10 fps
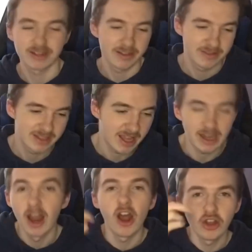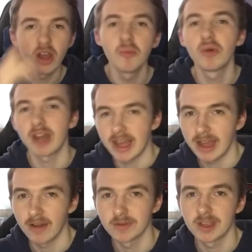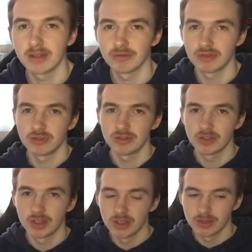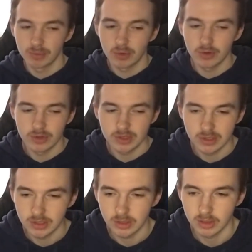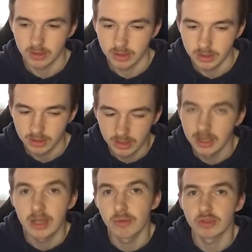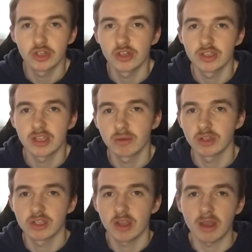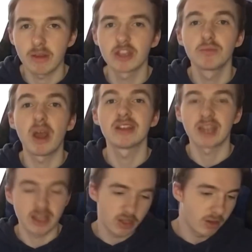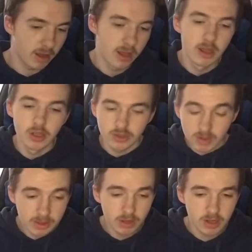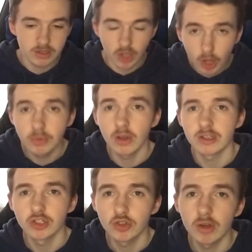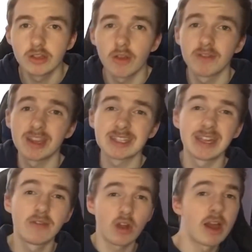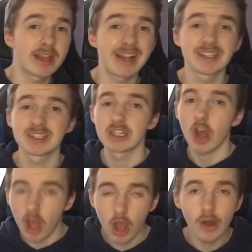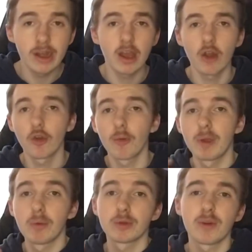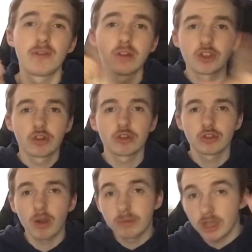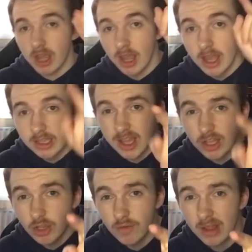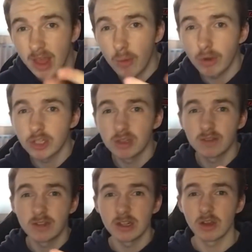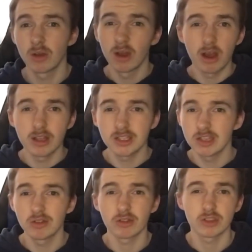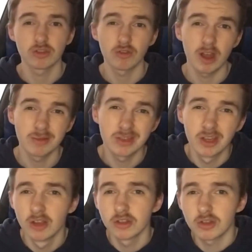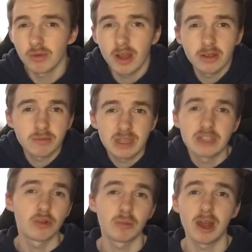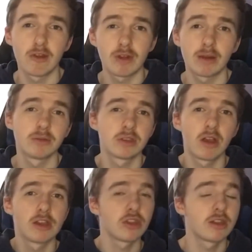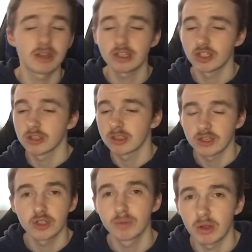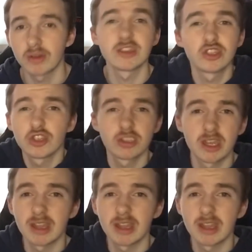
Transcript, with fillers: No, I can't give it a 10. A 9.8 out of 10. Because, you know, it was just it was just spectacular. So anyway guys, hope you guys enjoyed. Don't forget to leave a like. As I said earlier, a lot of people watch my videos and are not subscribed yet. Yeah, you right there watching this video. I see you're not subscribed. So like let's not play around guys. Like let's just let's just be honest.